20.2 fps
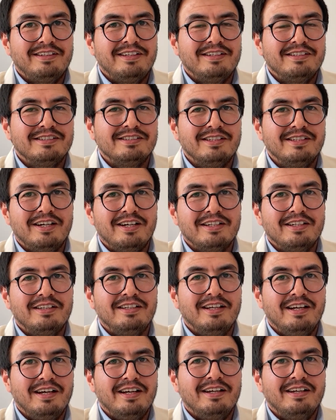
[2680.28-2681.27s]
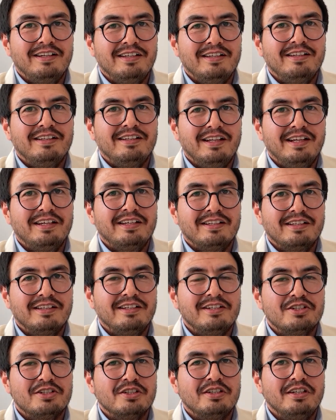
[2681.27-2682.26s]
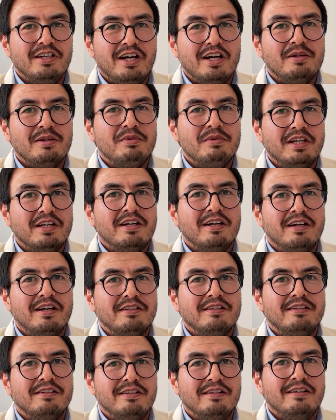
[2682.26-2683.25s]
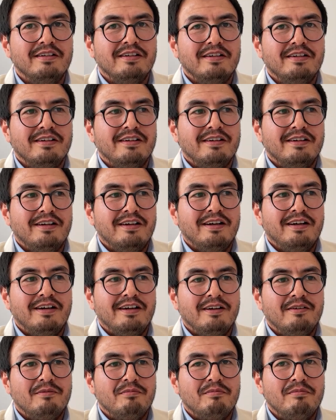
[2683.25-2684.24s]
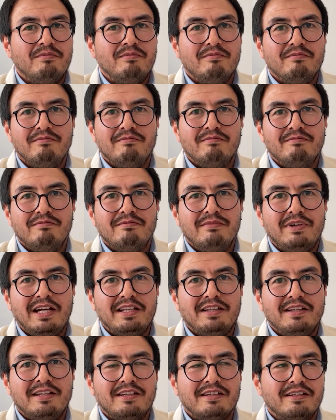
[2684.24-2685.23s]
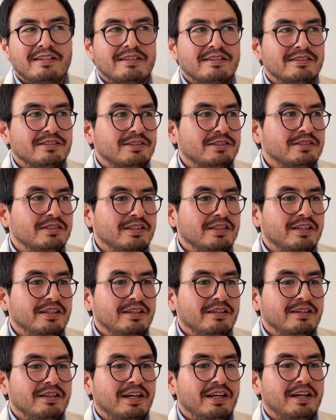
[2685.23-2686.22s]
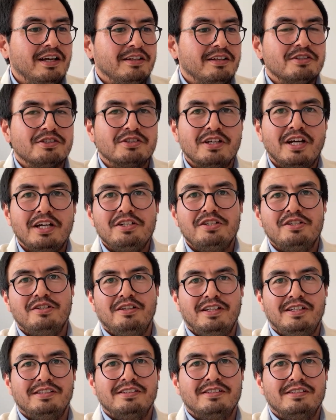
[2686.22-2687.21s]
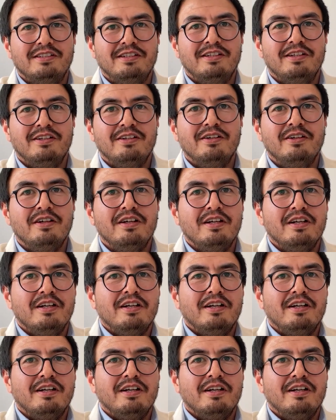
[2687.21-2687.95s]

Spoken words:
there's not there should not be another. I think another side to this, but